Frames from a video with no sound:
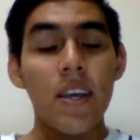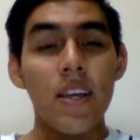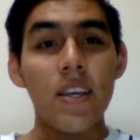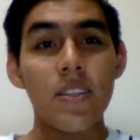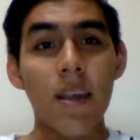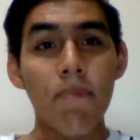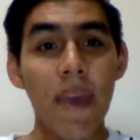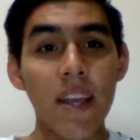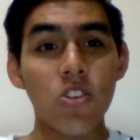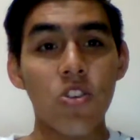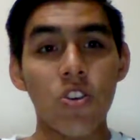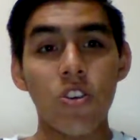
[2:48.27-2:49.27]
It's a
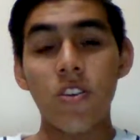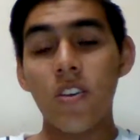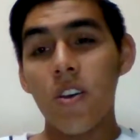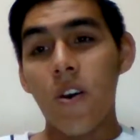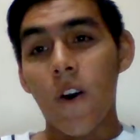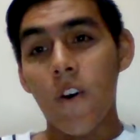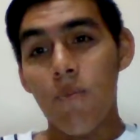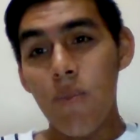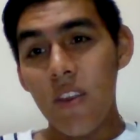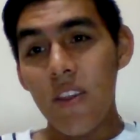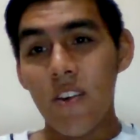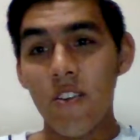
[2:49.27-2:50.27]
mixture of
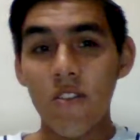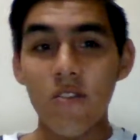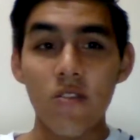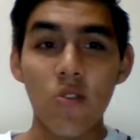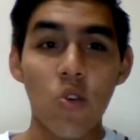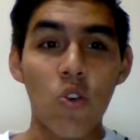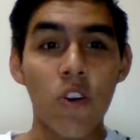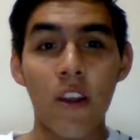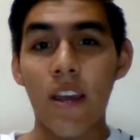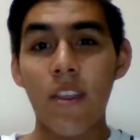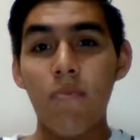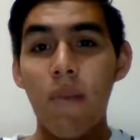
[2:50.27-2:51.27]
mineral,
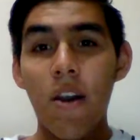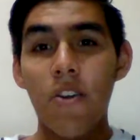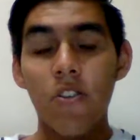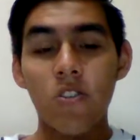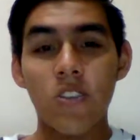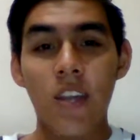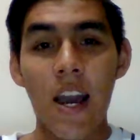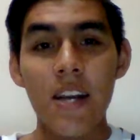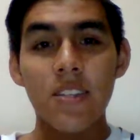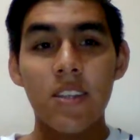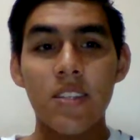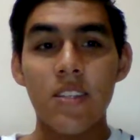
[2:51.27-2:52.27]
organic matters,
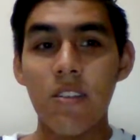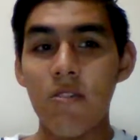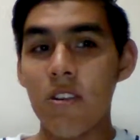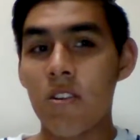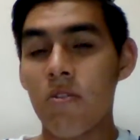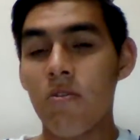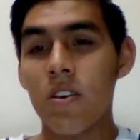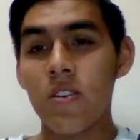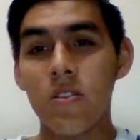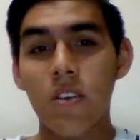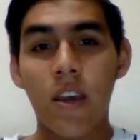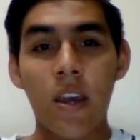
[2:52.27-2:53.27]
gases, liquids,